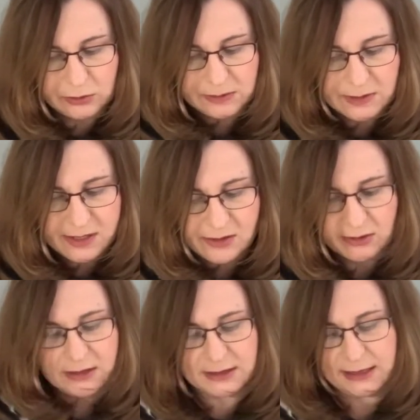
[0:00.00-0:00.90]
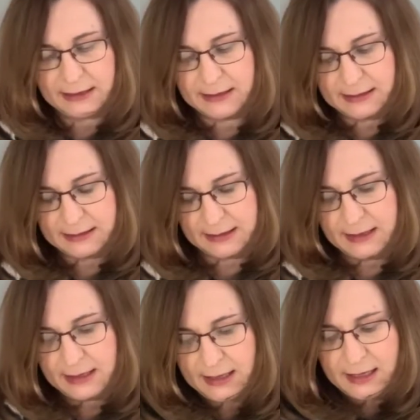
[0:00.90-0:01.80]
certainly,
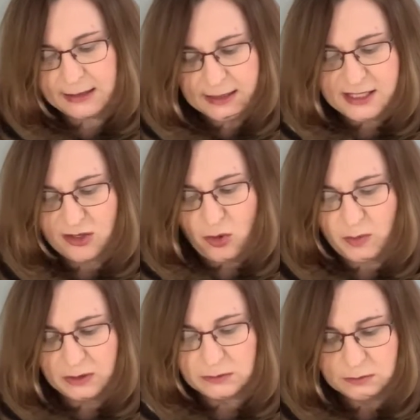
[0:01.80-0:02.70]
and it's normal.